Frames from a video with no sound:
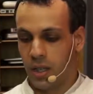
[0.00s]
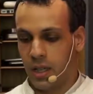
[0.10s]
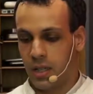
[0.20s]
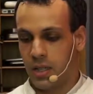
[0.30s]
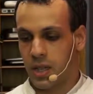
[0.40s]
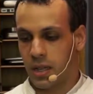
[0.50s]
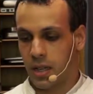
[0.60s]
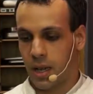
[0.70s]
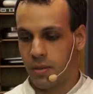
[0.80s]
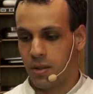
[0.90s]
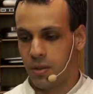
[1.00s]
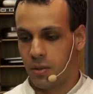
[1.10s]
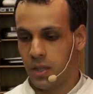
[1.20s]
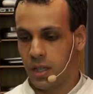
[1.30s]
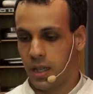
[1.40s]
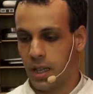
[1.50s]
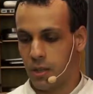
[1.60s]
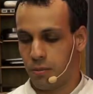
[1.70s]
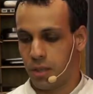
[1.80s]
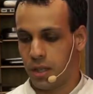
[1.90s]
and set it up? We need
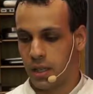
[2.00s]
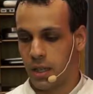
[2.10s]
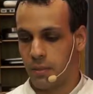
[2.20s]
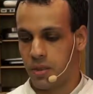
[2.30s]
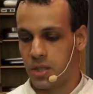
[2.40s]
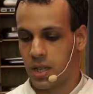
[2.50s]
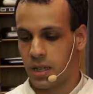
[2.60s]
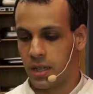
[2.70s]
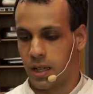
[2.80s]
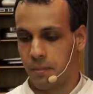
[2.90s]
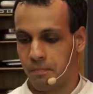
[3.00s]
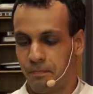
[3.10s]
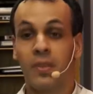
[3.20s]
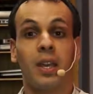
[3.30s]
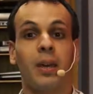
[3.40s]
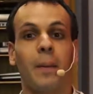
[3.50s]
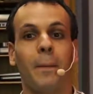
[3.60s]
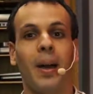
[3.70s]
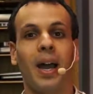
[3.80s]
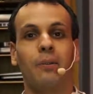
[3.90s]
help putting it up and setting it up.
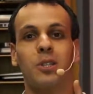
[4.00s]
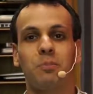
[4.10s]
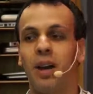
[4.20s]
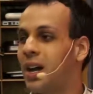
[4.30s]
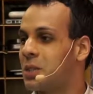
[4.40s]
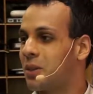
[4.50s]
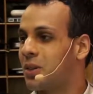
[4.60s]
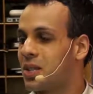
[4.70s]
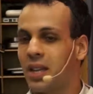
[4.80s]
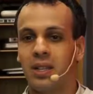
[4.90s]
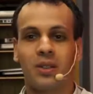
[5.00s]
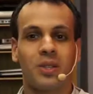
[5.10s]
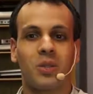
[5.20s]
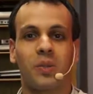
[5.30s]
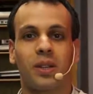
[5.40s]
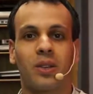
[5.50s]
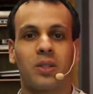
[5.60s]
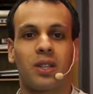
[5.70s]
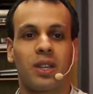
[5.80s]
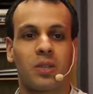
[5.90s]
My response, because I know this is one of
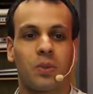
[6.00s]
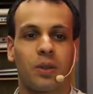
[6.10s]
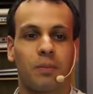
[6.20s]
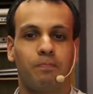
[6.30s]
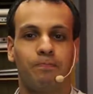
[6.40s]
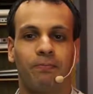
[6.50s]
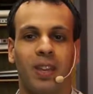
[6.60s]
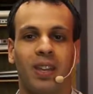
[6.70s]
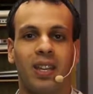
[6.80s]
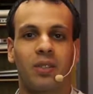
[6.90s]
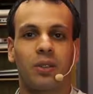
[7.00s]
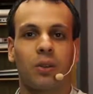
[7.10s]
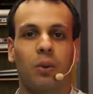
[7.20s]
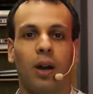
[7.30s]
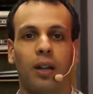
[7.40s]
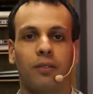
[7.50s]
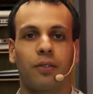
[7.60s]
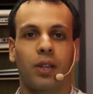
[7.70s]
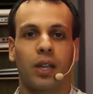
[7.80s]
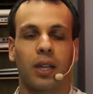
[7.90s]
those things where he's going to want it
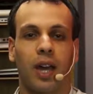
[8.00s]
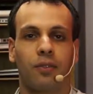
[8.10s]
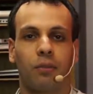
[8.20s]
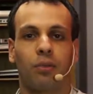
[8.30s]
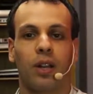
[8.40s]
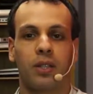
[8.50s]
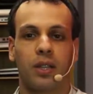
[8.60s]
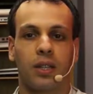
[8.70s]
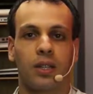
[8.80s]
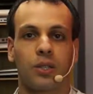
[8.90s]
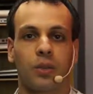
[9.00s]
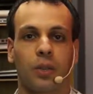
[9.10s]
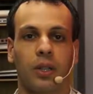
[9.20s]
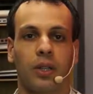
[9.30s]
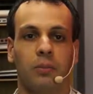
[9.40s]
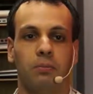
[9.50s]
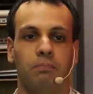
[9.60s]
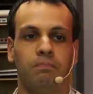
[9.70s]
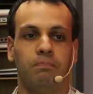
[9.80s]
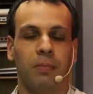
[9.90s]
for like half the price that it is in the window,
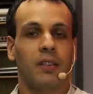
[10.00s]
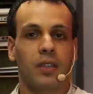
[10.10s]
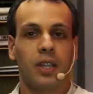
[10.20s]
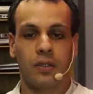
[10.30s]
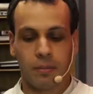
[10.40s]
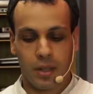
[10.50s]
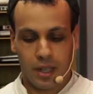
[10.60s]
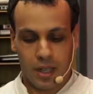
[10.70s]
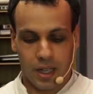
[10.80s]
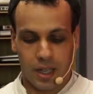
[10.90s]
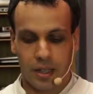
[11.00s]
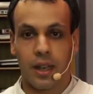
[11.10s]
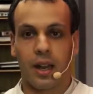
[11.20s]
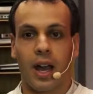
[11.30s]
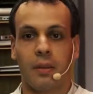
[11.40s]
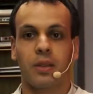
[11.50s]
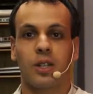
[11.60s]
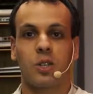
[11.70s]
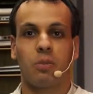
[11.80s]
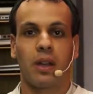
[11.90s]
if even, and that I'm
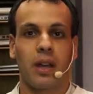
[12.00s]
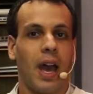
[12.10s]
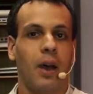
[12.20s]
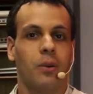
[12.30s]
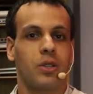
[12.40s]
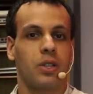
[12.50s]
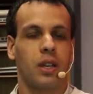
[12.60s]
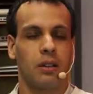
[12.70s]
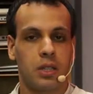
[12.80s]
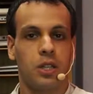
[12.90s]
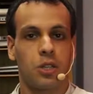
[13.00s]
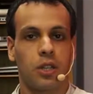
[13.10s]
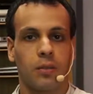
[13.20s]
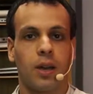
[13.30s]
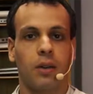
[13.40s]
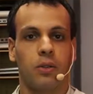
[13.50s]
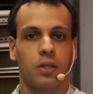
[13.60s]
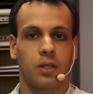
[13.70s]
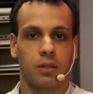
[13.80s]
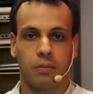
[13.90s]
going to spend hours there teaching him how
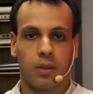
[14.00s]
to